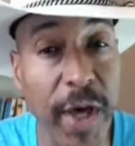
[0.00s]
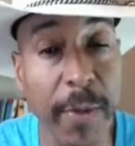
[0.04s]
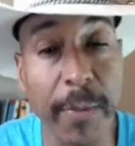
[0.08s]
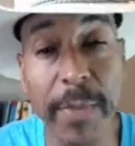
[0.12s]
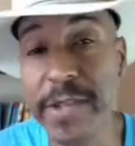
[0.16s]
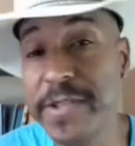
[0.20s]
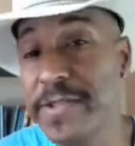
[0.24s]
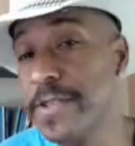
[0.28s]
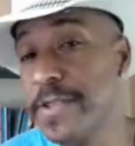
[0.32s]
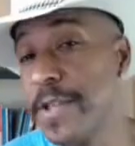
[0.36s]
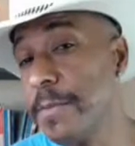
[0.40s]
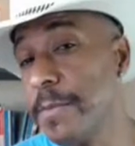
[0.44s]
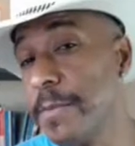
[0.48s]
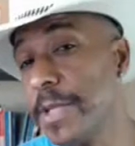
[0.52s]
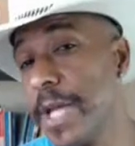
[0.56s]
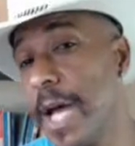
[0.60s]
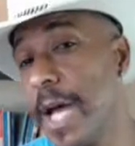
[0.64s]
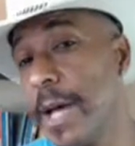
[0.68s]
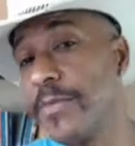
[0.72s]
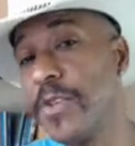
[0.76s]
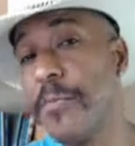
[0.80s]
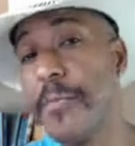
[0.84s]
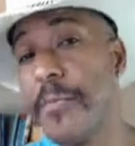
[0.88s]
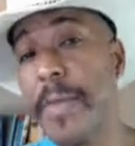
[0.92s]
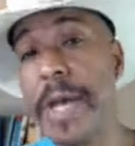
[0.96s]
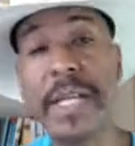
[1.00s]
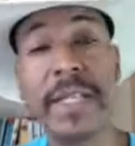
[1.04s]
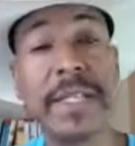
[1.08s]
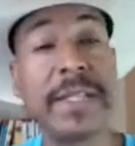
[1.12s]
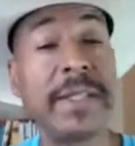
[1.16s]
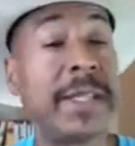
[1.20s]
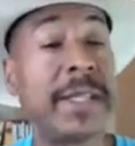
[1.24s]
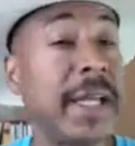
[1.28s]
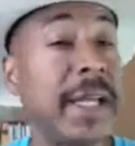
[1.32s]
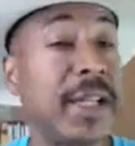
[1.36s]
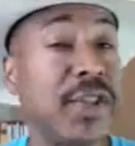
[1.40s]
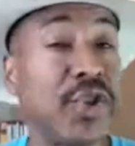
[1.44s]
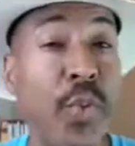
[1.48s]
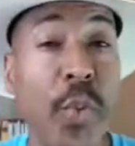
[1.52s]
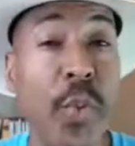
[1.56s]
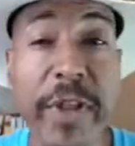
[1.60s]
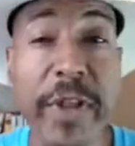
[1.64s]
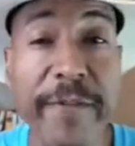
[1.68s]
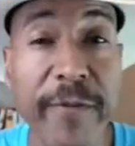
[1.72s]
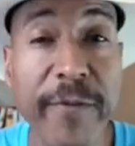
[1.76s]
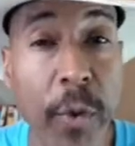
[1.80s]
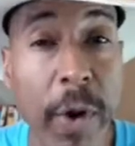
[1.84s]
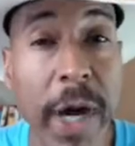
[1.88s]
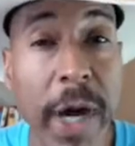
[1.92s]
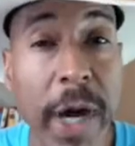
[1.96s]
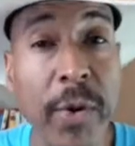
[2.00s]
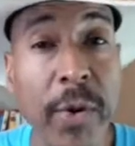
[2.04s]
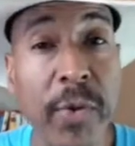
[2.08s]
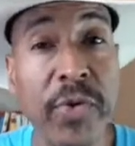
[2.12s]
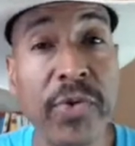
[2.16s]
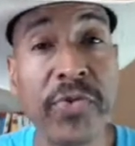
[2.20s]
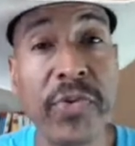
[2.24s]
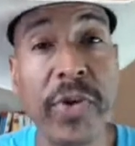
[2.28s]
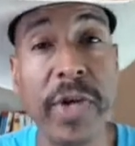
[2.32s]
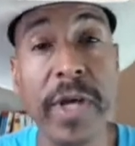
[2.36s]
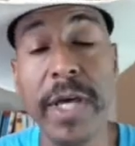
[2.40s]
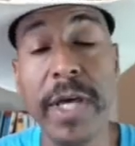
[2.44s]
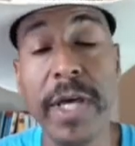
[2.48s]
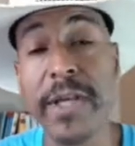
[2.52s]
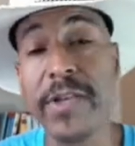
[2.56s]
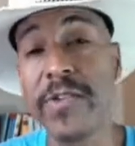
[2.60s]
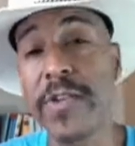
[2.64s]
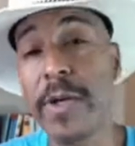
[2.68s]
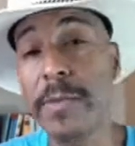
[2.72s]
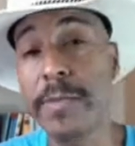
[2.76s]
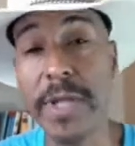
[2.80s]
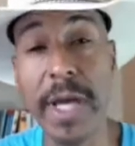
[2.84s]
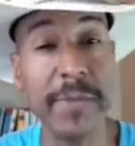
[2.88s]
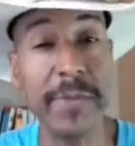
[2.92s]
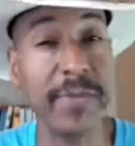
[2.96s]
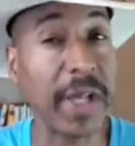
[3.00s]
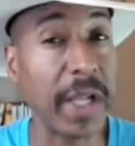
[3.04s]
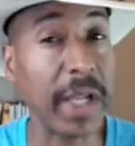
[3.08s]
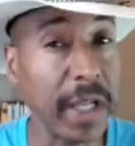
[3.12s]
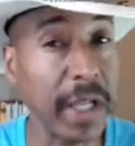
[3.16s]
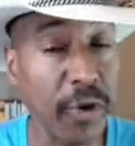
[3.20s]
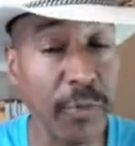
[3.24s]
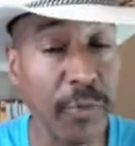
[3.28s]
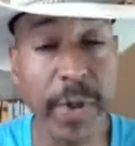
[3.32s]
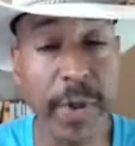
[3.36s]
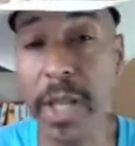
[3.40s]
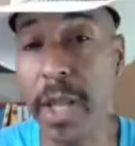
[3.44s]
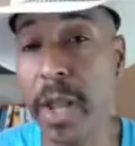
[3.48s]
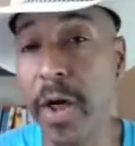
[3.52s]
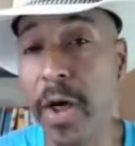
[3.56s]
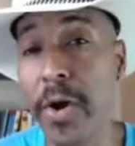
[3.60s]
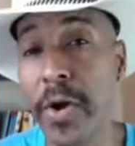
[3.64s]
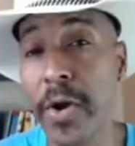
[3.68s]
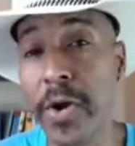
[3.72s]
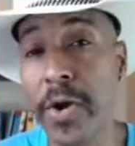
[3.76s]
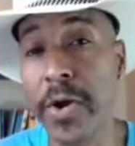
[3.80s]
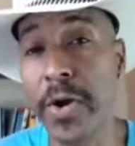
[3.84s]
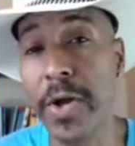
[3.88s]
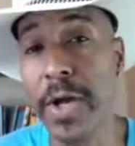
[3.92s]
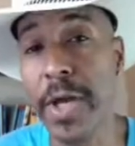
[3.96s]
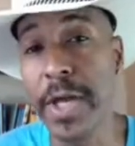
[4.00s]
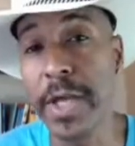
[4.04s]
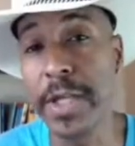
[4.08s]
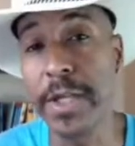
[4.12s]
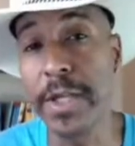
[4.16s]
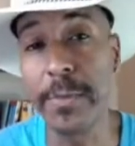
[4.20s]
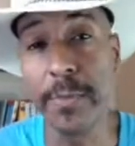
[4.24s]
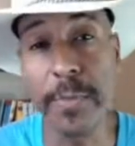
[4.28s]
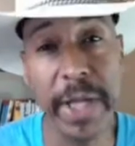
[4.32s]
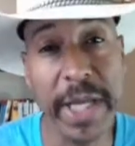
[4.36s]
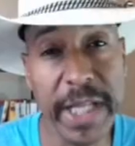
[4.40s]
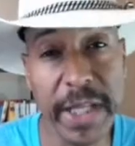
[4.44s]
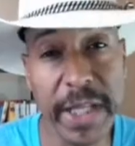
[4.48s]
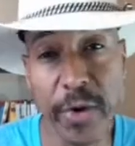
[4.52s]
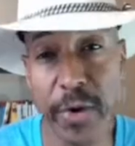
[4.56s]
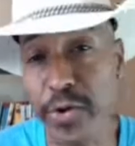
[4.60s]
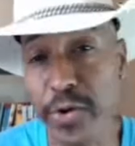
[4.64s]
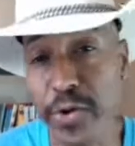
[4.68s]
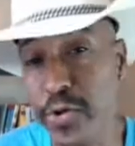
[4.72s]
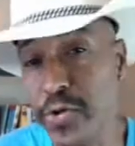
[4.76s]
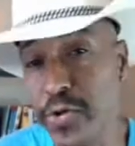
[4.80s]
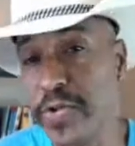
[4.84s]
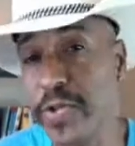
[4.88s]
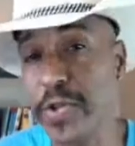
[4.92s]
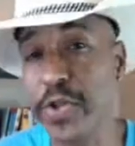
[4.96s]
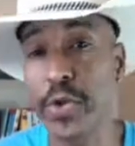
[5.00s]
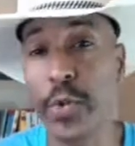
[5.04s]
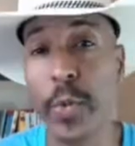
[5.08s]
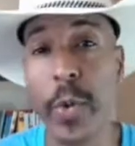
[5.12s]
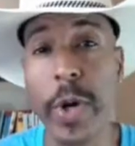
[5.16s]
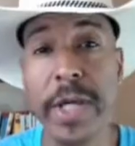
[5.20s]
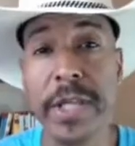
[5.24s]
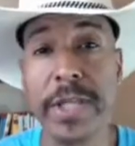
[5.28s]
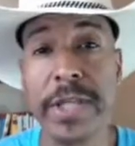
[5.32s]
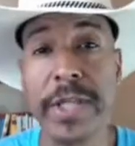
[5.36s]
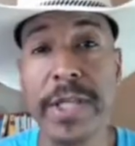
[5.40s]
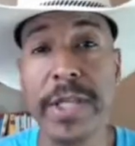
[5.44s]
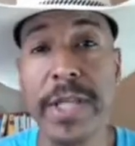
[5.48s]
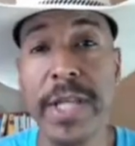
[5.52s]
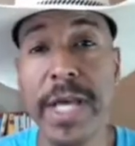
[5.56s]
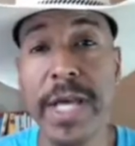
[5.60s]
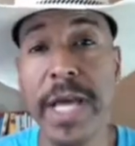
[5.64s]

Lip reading: But sometimes it may take 24 hours, sometimes a little bit longer, depending on your situation